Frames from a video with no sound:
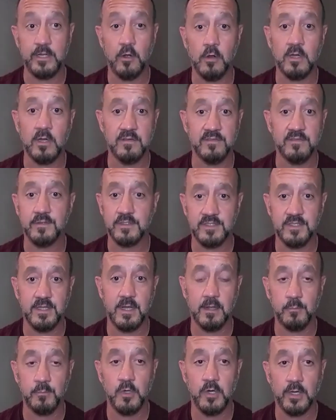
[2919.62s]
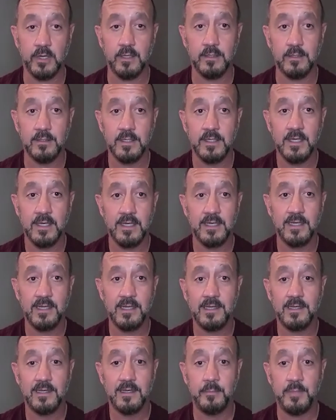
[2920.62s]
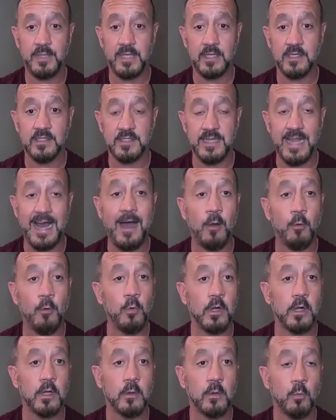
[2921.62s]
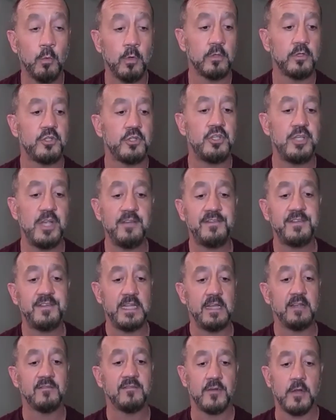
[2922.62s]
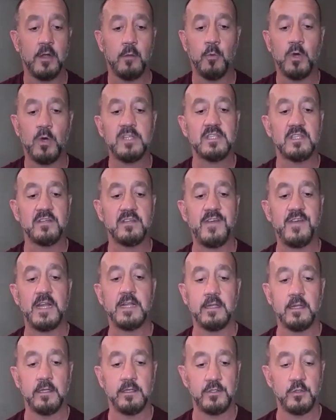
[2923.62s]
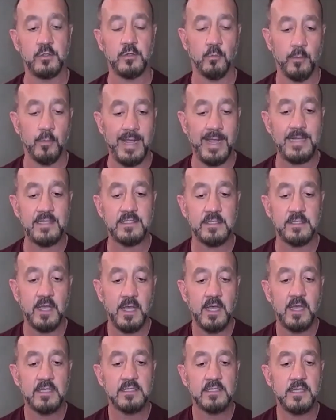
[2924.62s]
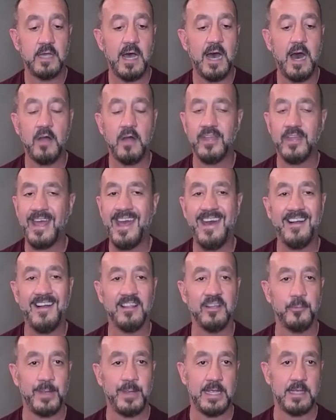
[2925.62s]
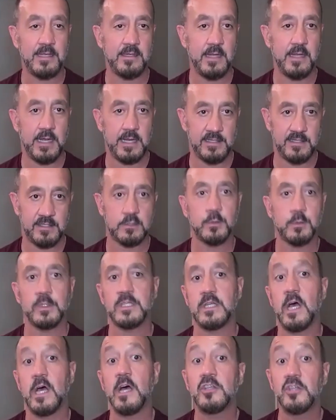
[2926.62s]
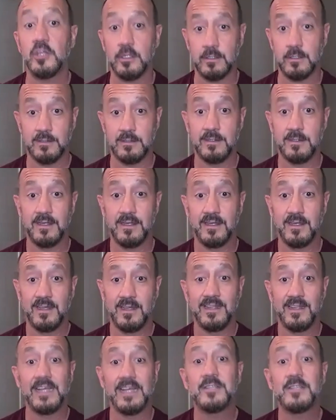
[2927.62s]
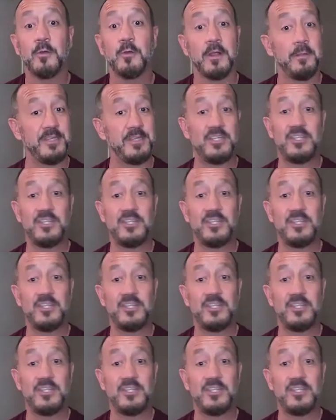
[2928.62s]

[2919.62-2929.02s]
hard for the stock market because okay. now we're we're shifting from what's the Fed going to do to rates to how the hell are we getting out of this recession? That's mm-hmm. we're going to be